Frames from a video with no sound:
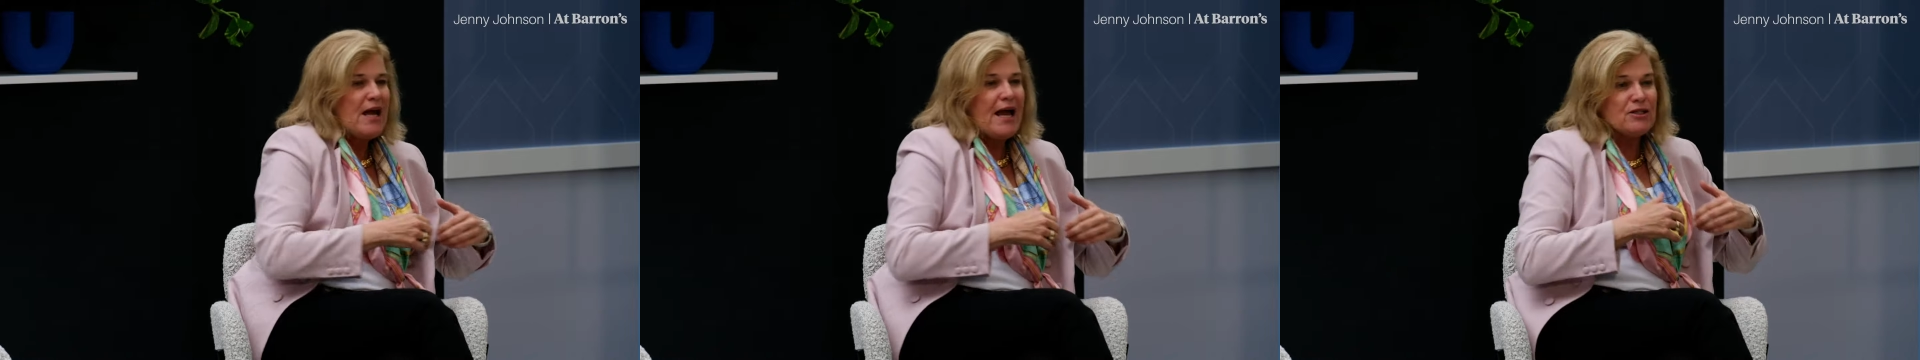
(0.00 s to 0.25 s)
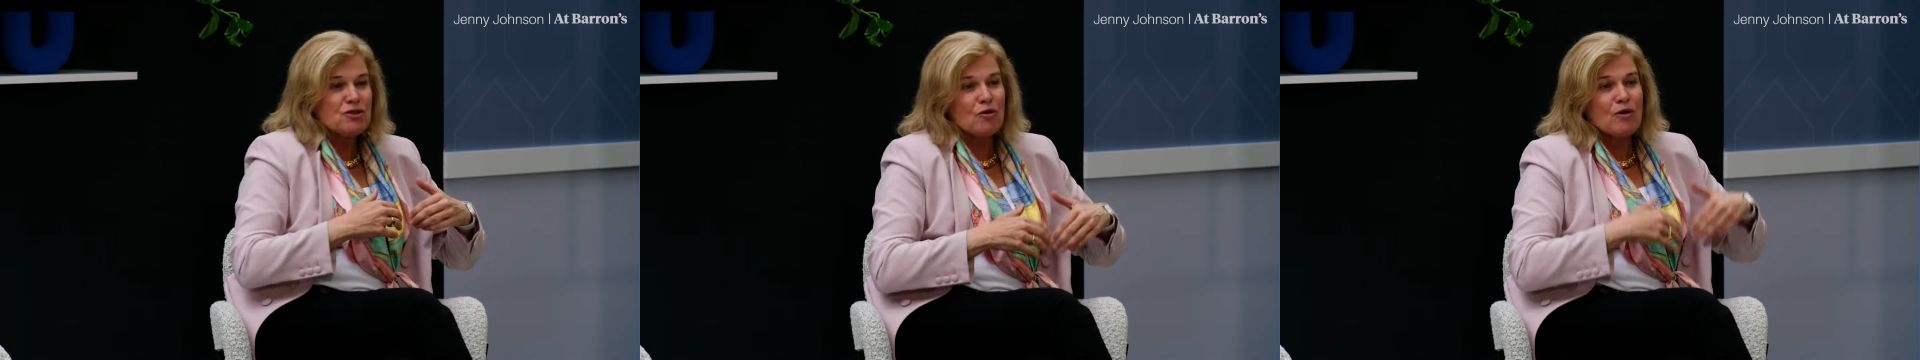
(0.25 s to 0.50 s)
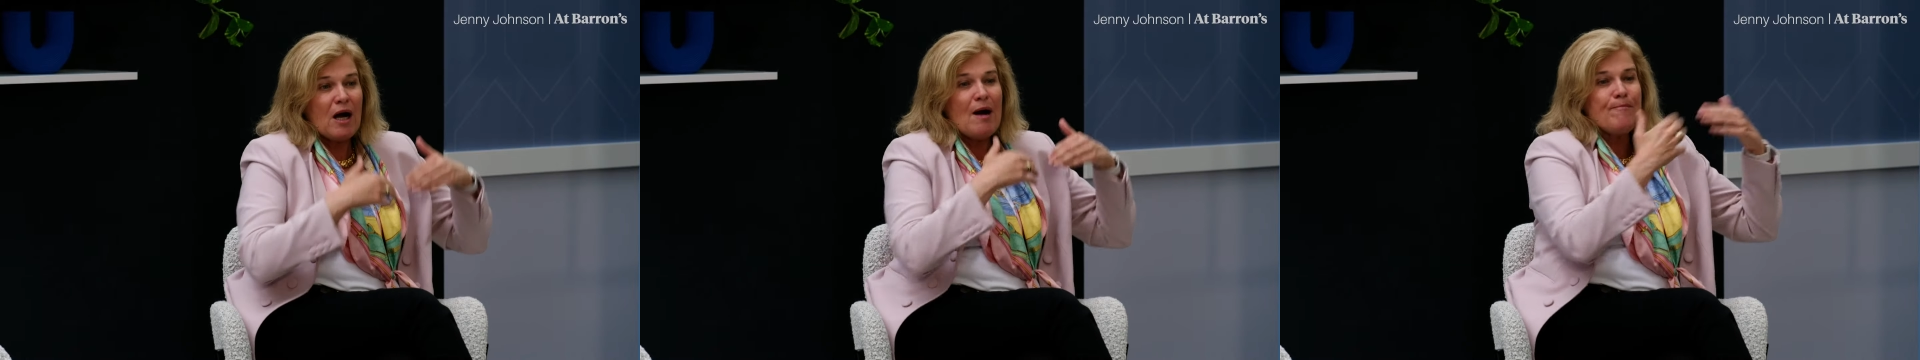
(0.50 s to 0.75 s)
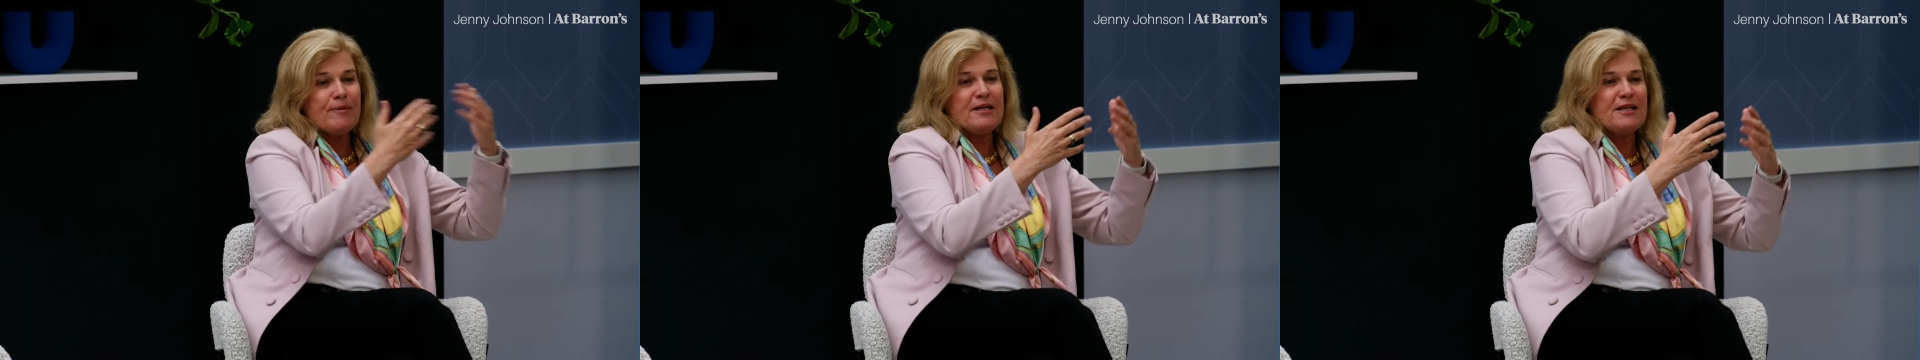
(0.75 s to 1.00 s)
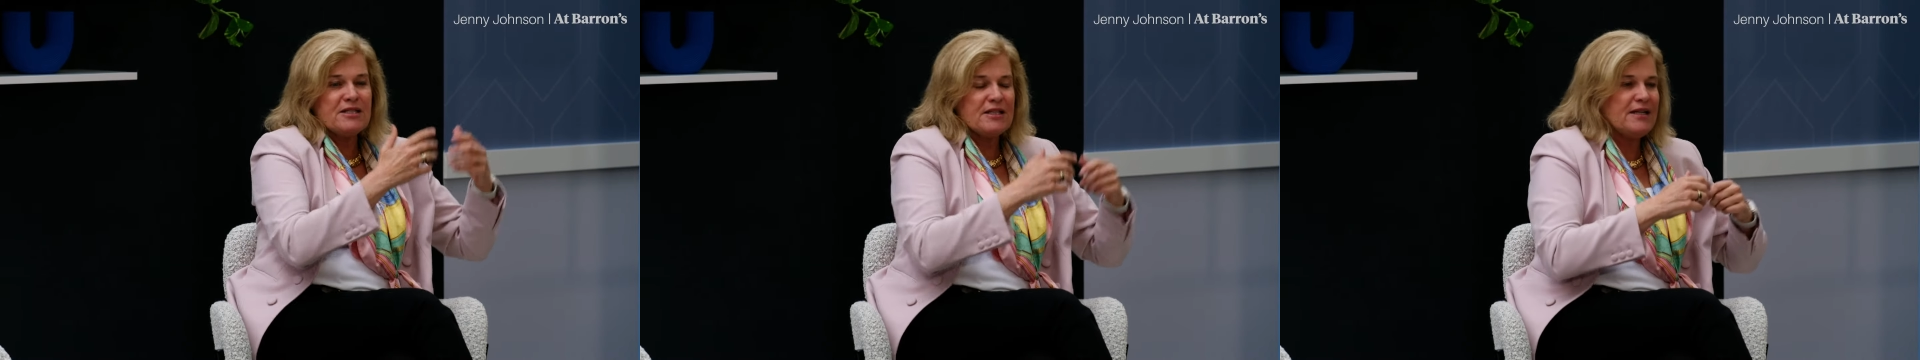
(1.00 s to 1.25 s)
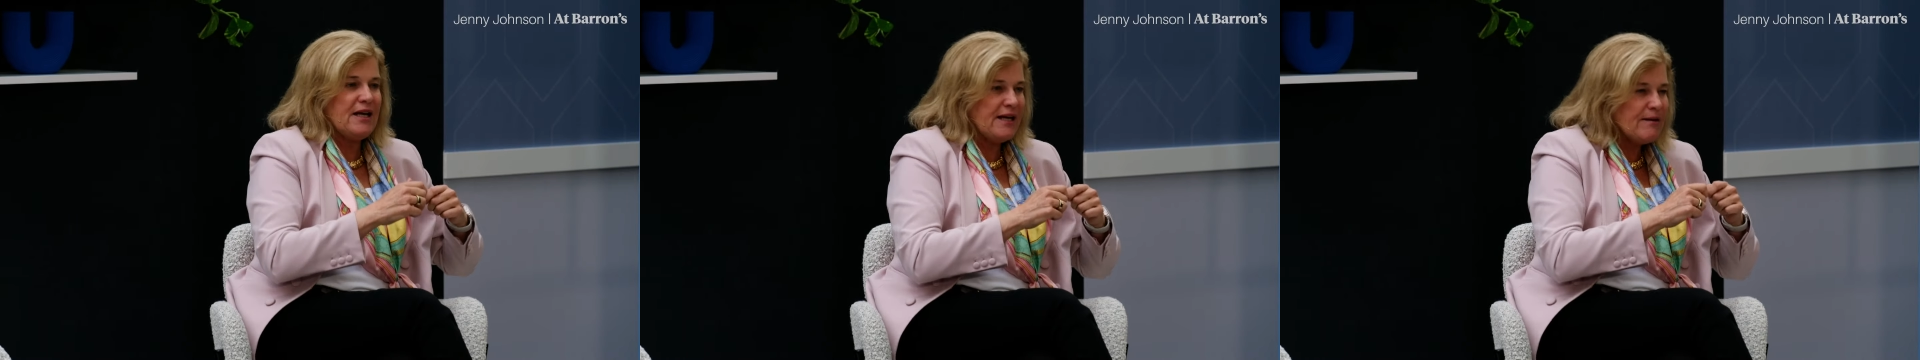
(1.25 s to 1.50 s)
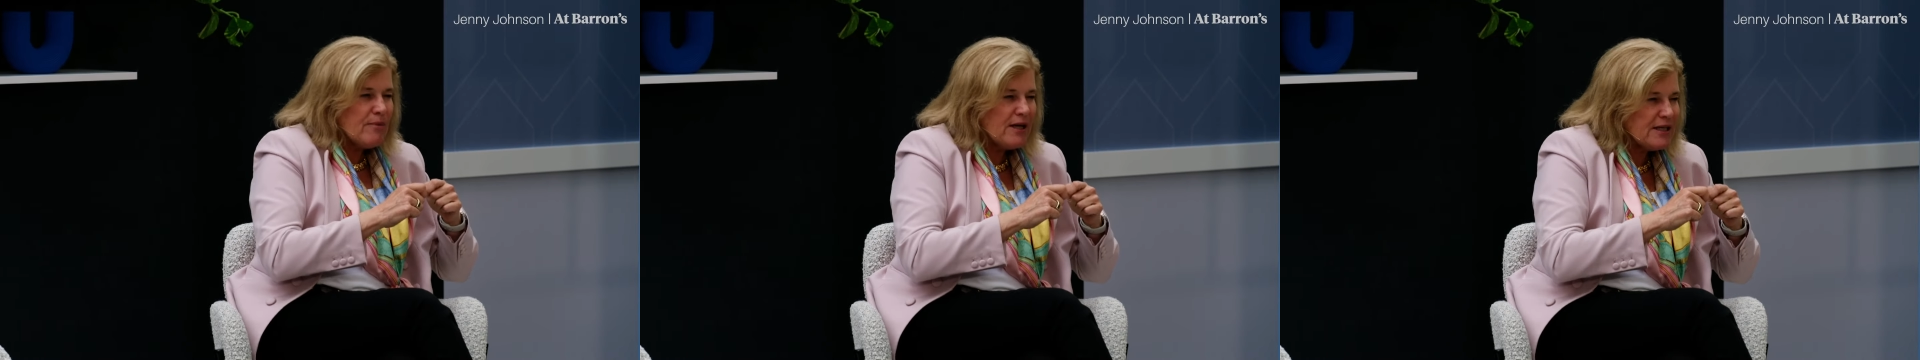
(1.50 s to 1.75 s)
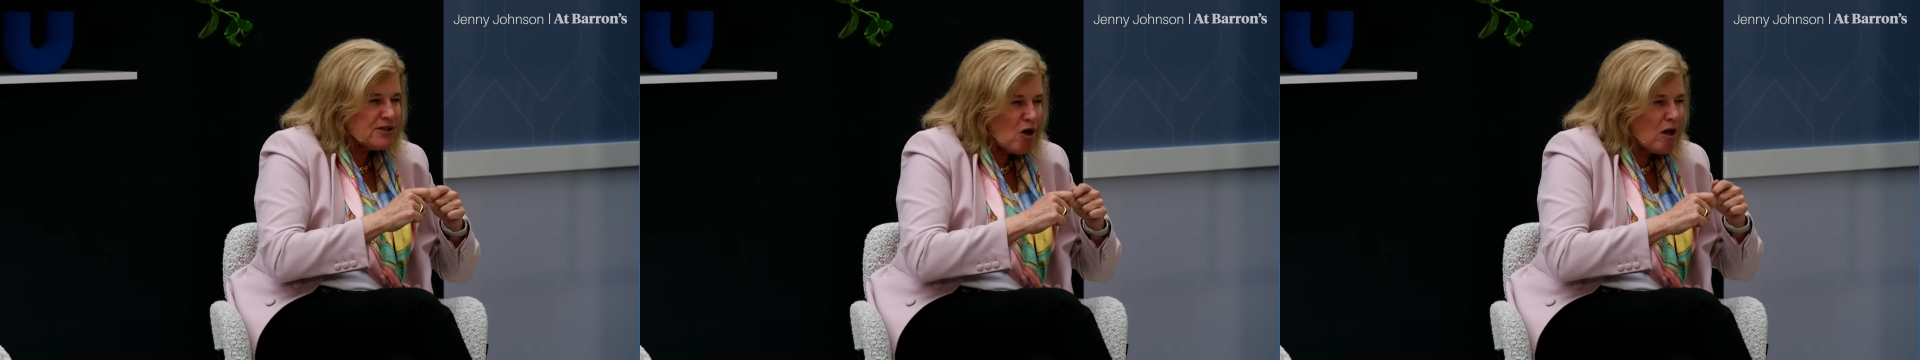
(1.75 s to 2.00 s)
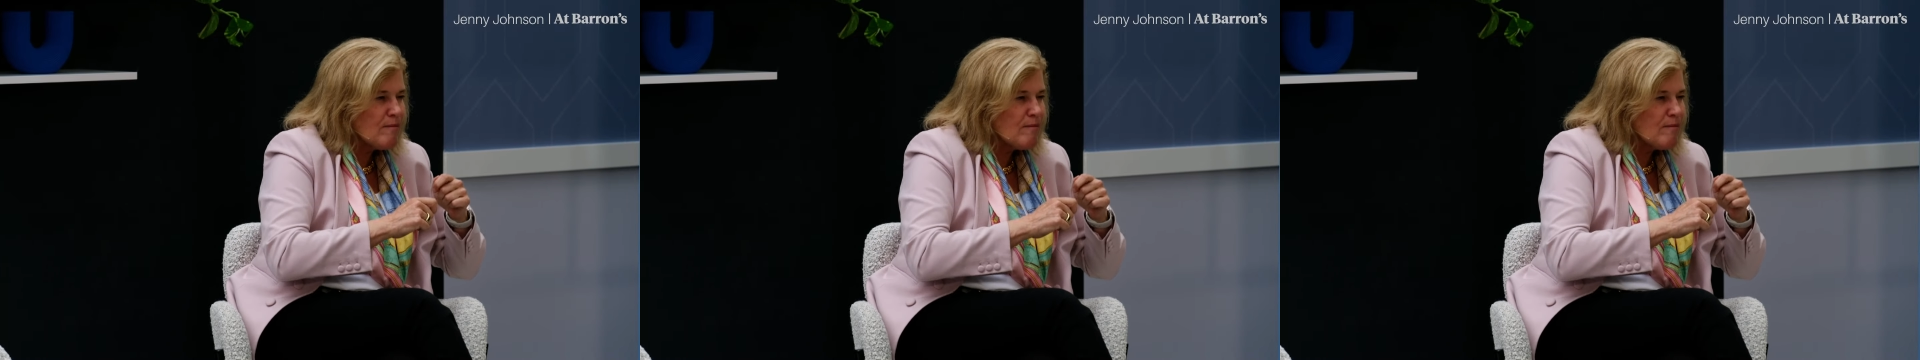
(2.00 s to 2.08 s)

And so companies, and it's all